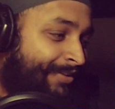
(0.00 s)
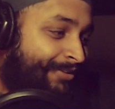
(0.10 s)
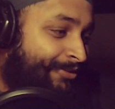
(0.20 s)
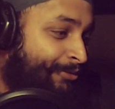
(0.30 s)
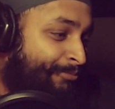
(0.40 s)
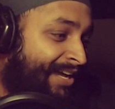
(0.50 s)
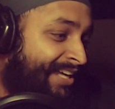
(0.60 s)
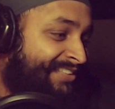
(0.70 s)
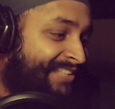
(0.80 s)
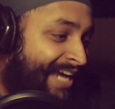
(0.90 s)
dude, my
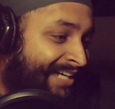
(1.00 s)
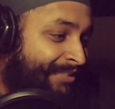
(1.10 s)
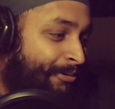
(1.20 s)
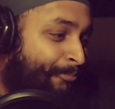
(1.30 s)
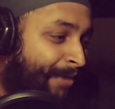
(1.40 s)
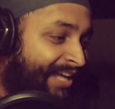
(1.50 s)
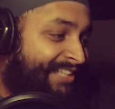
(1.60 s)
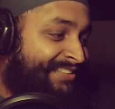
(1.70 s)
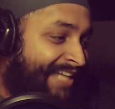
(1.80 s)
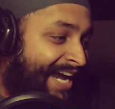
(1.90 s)

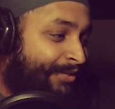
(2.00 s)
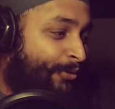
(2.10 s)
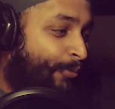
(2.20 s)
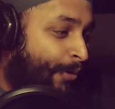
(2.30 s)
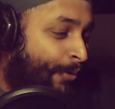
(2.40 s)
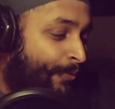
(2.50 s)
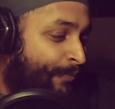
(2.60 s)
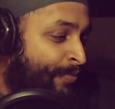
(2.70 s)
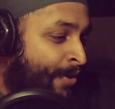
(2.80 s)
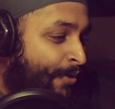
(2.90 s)
exact quote